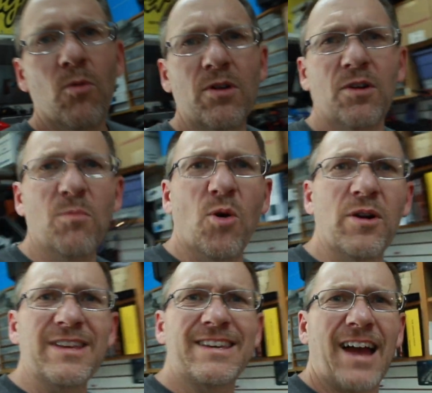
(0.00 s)
Well, good
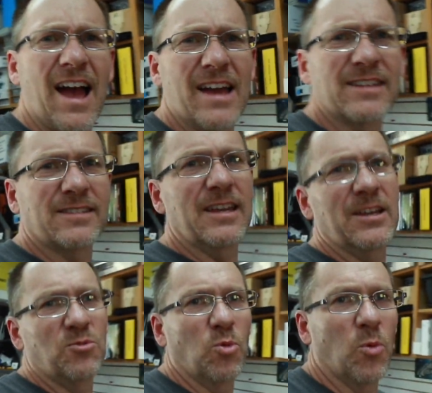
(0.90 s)
morning, guys,
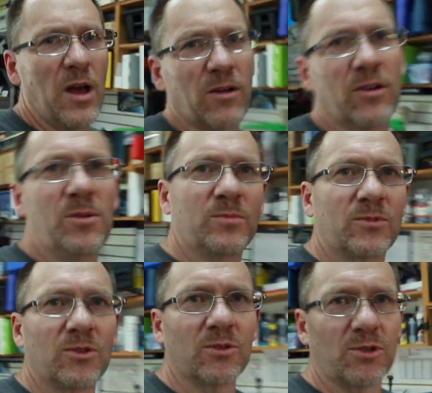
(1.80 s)
and welcome to the